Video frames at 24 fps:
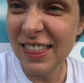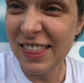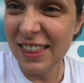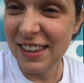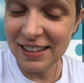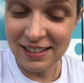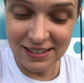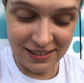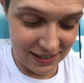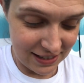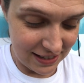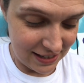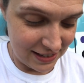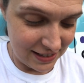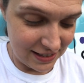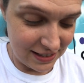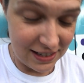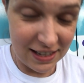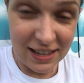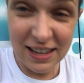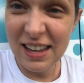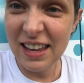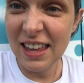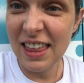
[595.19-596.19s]
this
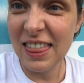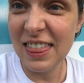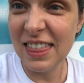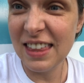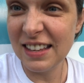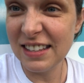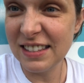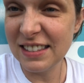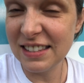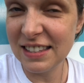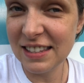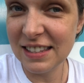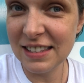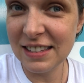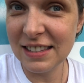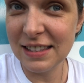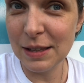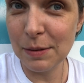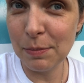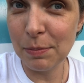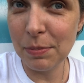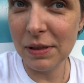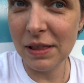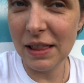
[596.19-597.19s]
is
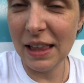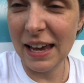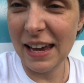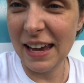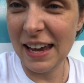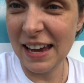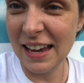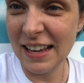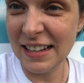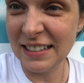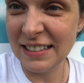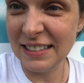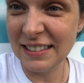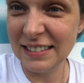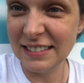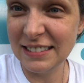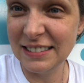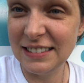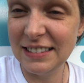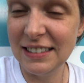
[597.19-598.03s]
the plan.